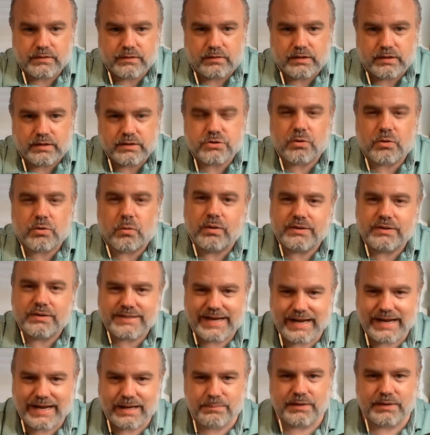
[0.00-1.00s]
All right. So
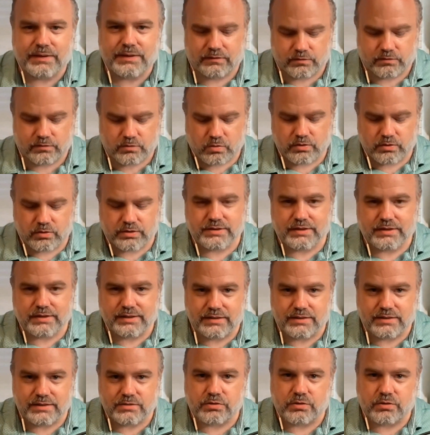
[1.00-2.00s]
what's happening, of course,
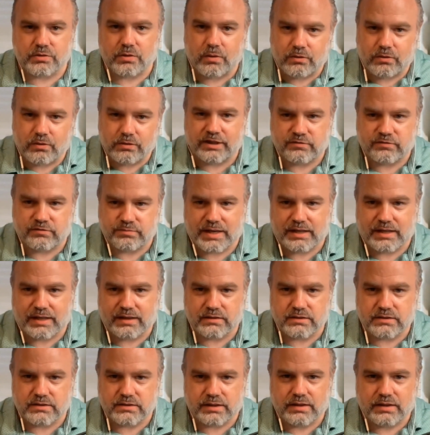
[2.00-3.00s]
is with the whole life
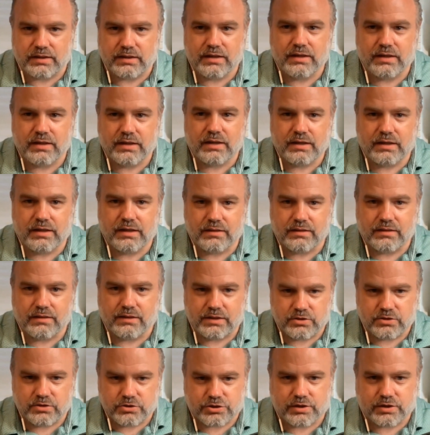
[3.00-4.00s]
policy,
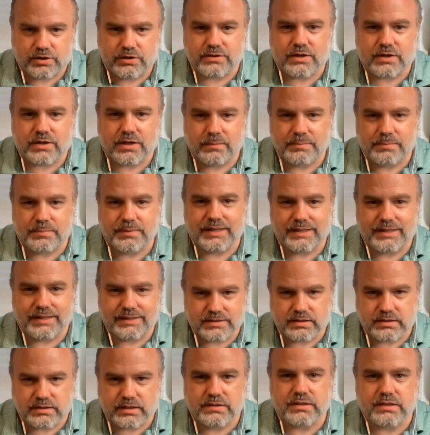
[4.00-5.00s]
the insurance company,
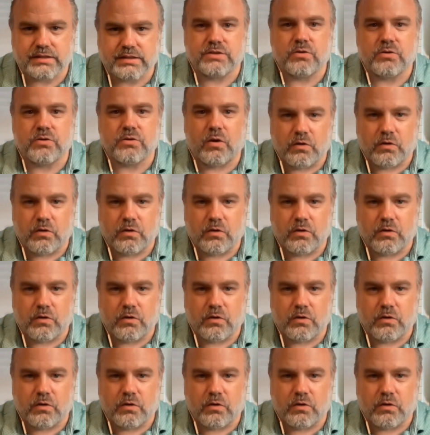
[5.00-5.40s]
in a sense, is